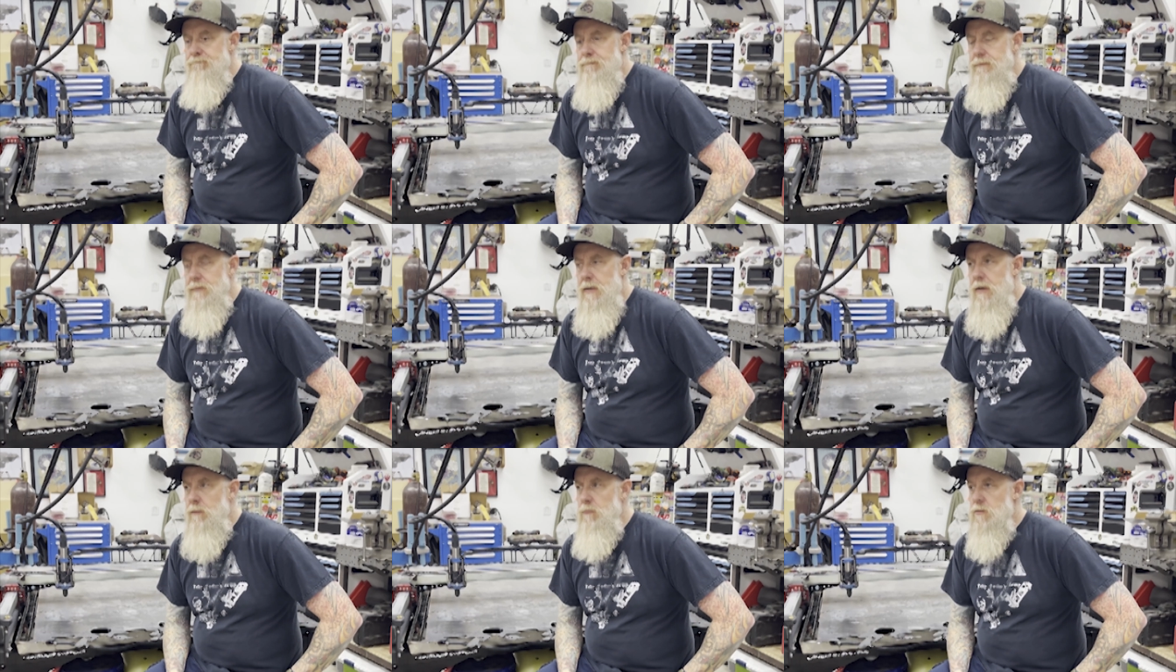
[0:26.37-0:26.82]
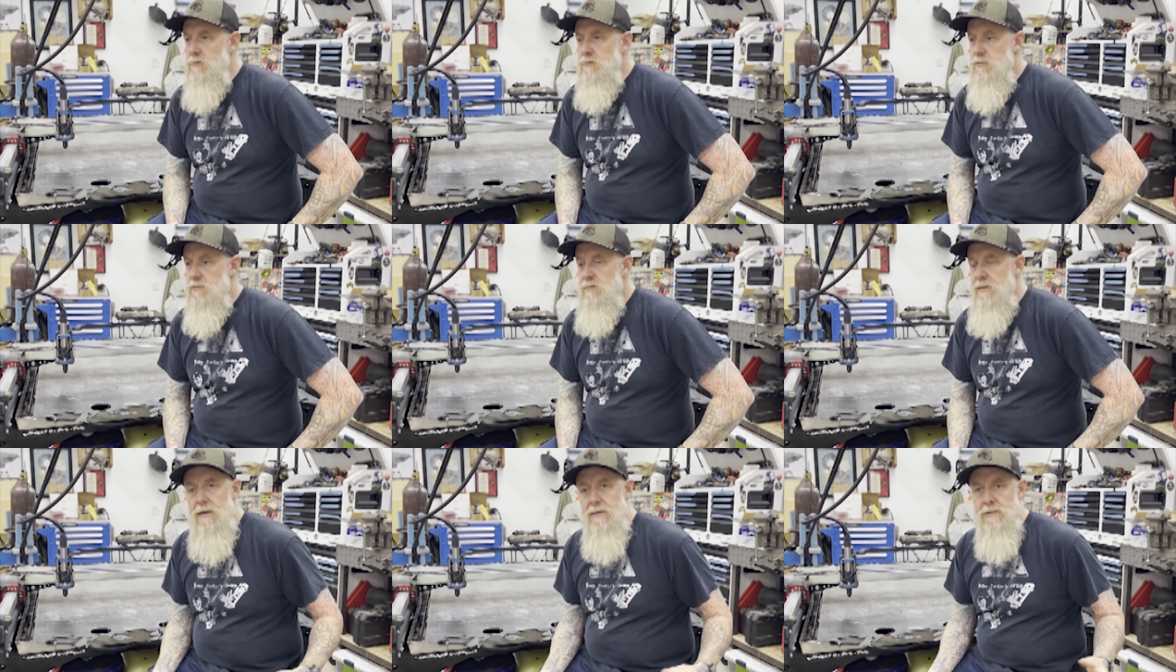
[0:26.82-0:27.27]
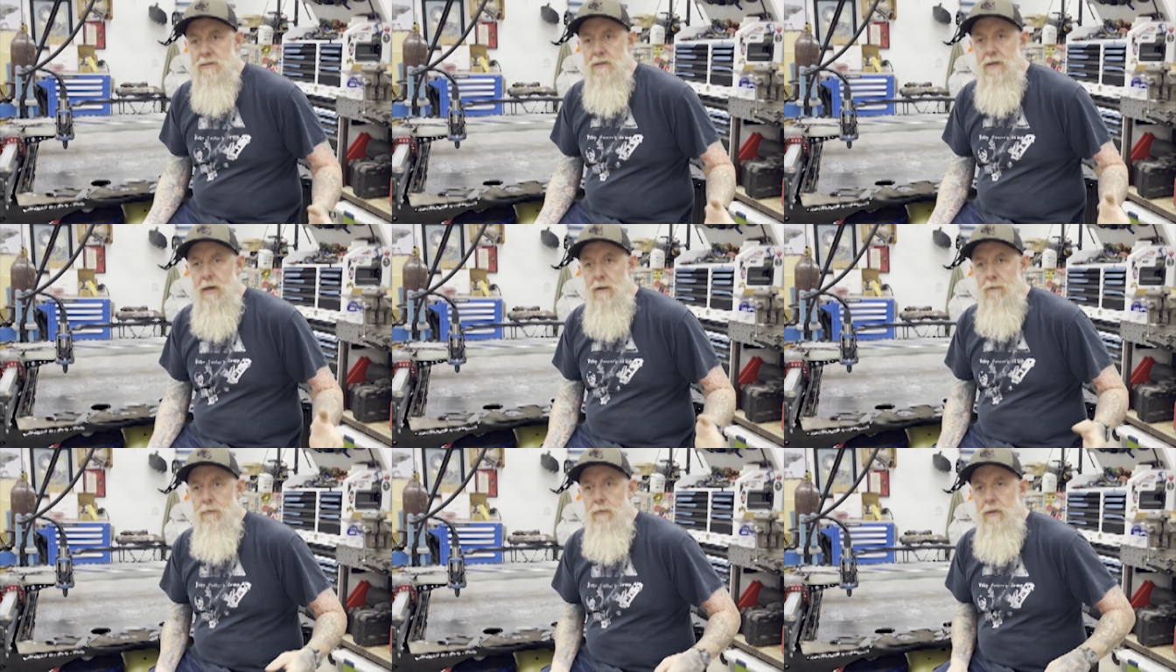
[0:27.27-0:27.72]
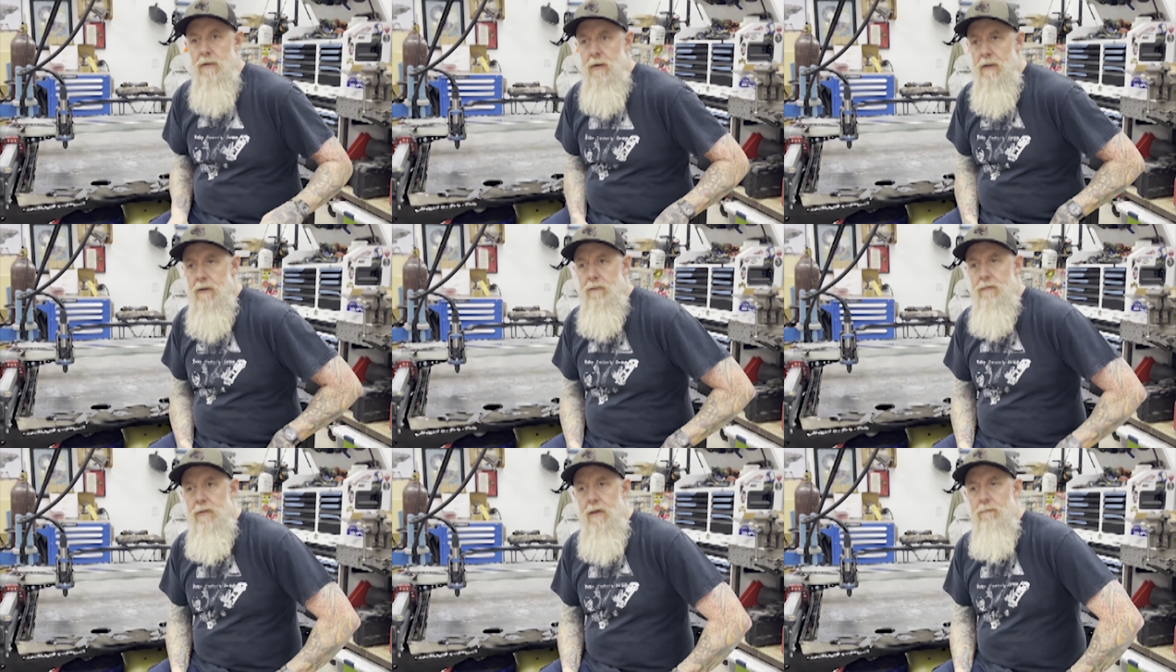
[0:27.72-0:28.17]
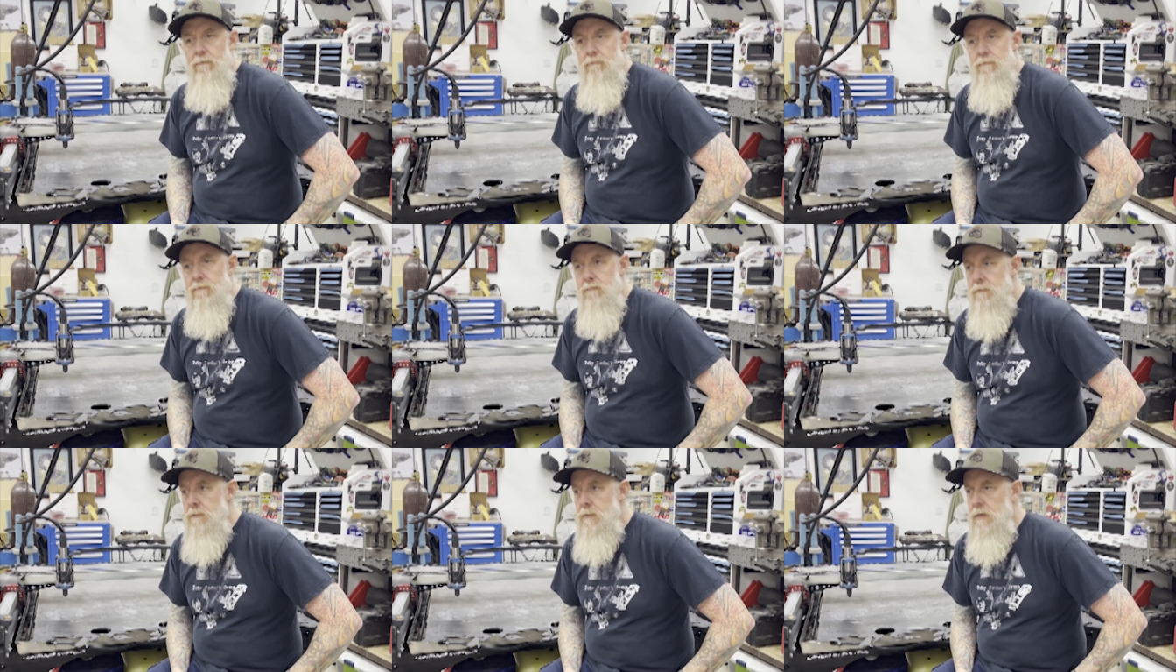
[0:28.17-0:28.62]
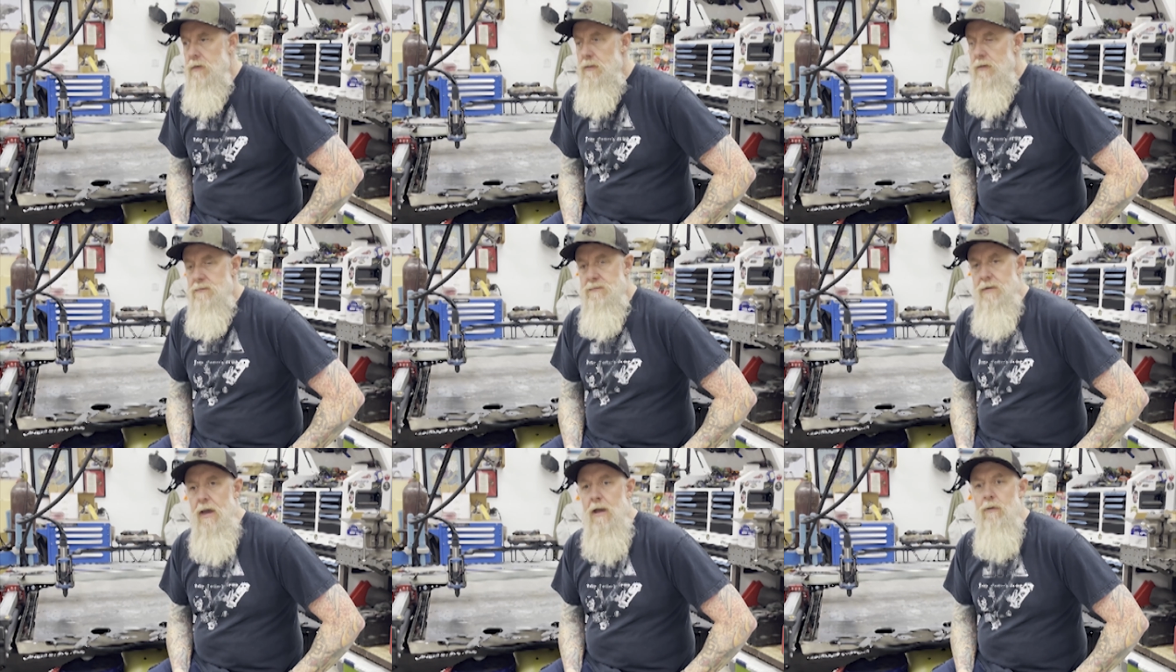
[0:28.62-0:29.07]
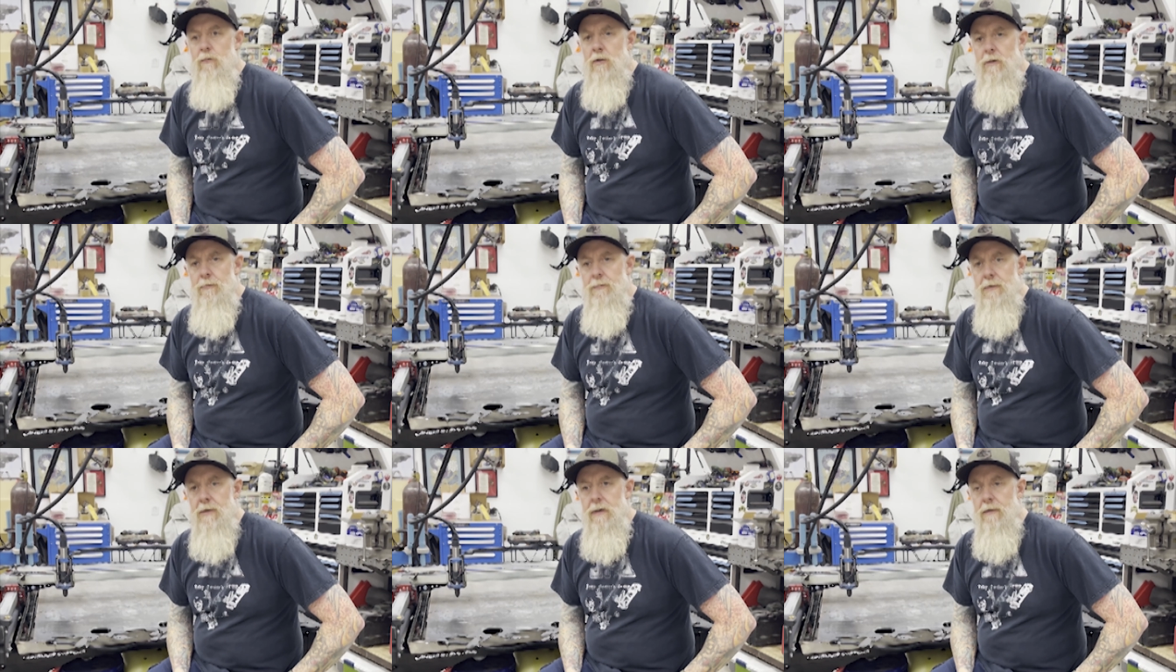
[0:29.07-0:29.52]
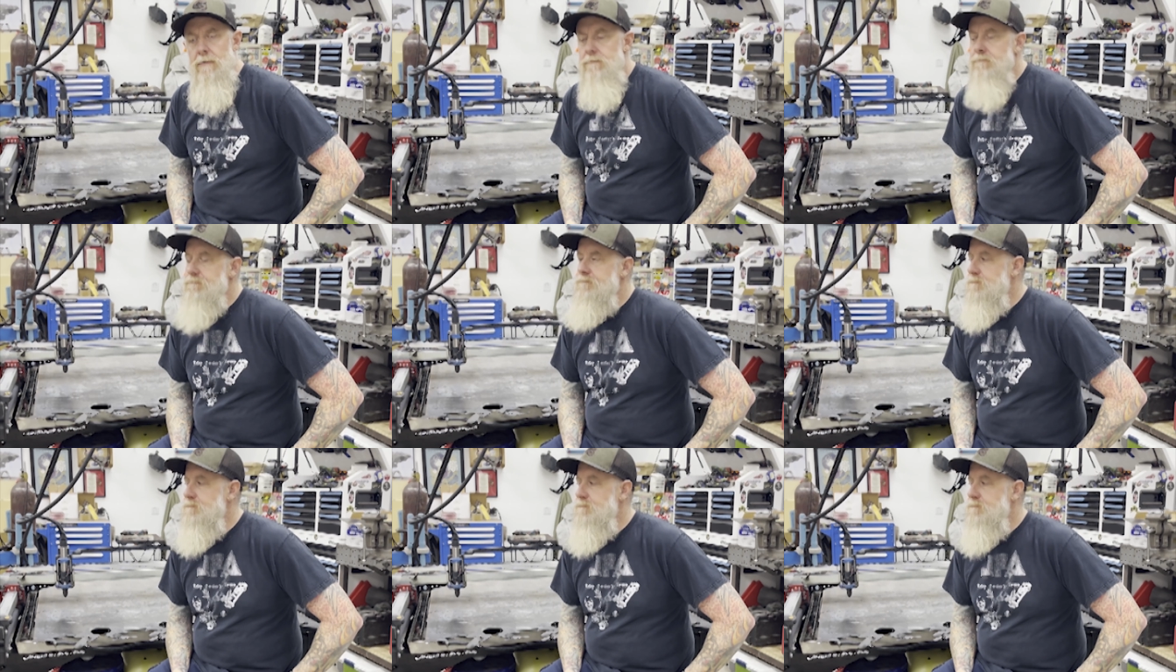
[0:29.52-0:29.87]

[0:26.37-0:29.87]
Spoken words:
neighbors was asking, "Hey man, you have that table up yet?"